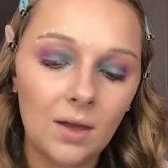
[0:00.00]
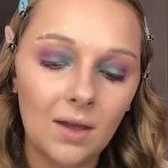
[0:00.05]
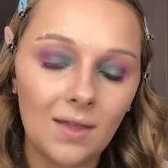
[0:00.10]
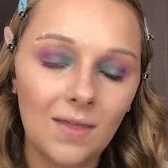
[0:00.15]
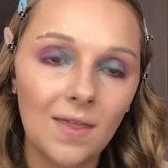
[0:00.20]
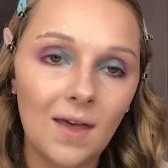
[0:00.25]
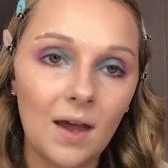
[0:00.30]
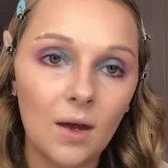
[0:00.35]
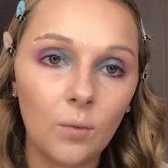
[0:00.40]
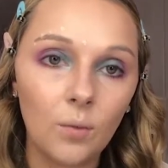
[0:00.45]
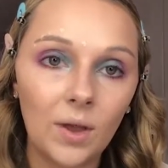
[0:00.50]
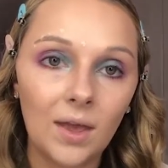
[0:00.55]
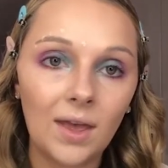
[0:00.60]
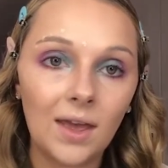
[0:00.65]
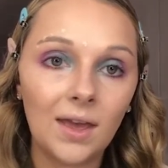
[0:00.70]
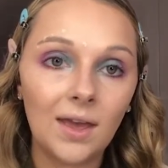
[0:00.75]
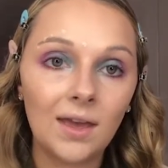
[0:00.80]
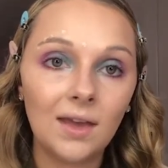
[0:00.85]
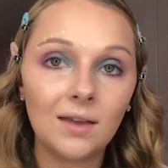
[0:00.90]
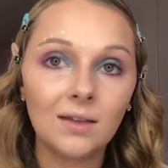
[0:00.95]
That
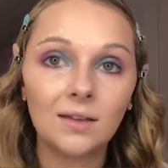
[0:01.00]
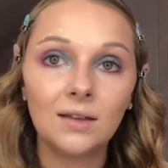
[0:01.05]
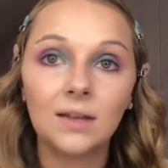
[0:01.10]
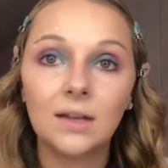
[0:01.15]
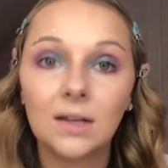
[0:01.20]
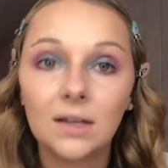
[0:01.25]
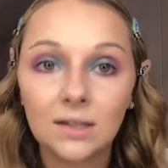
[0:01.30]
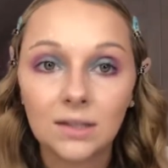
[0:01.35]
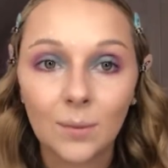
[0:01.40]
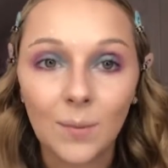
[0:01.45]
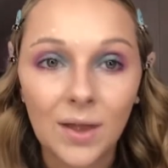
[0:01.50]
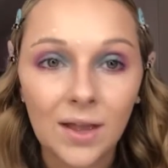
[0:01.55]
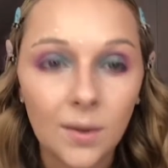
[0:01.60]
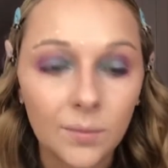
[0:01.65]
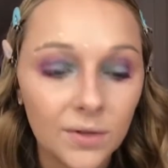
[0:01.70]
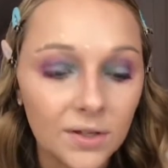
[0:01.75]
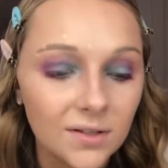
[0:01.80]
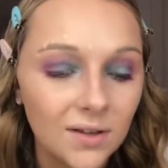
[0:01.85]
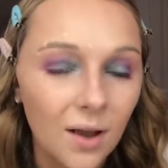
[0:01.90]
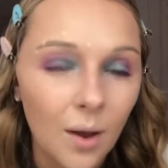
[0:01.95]
way the makeup
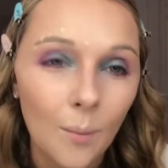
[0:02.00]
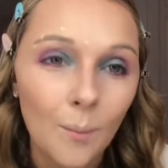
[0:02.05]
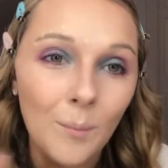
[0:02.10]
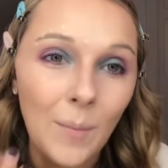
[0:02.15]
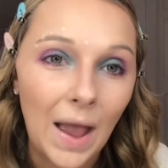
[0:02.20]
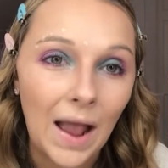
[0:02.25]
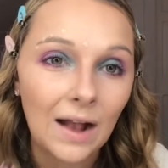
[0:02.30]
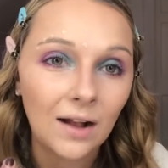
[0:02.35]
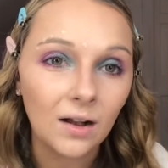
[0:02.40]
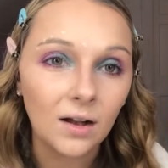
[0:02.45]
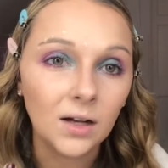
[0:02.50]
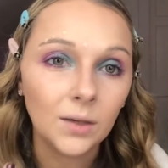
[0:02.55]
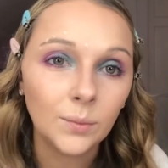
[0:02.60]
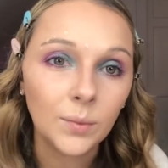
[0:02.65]
doesn't come back up